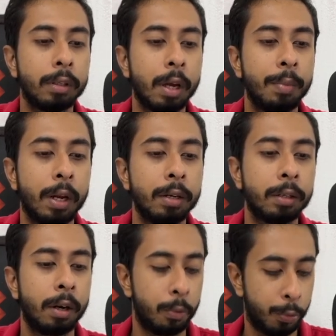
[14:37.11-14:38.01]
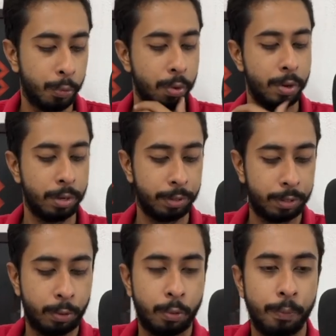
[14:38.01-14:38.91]
can be cancelled out to
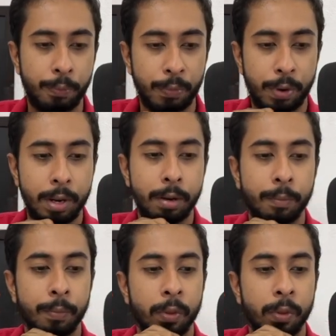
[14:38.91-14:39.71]
0, right?